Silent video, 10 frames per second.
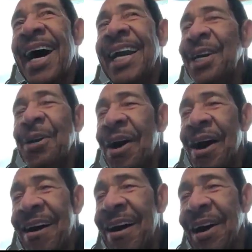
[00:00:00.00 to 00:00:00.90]
I didn't know
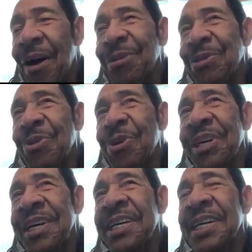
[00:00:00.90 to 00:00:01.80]
how hard I was
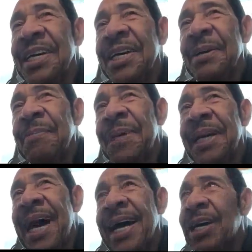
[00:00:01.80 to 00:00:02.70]
working.
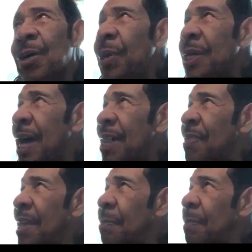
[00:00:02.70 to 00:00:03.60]
But I quit, I
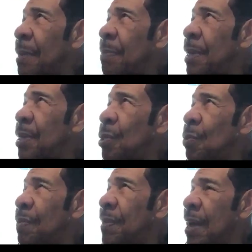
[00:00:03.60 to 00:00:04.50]
think, maybe in
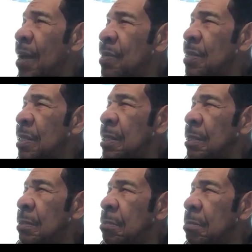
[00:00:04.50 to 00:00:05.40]

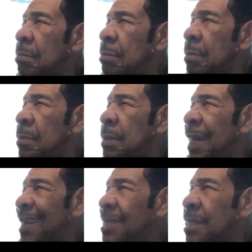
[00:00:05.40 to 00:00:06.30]

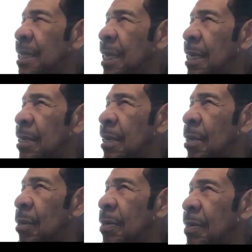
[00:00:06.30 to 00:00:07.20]
2019.
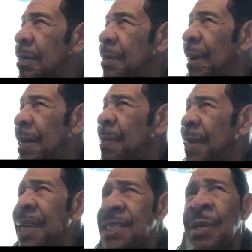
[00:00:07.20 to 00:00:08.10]
It might have
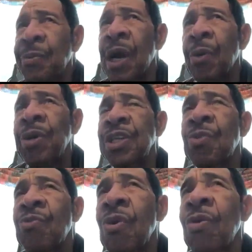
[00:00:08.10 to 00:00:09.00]
been 18 when I quit
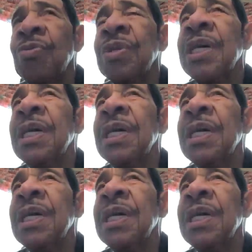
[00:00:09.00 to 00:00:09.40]
the road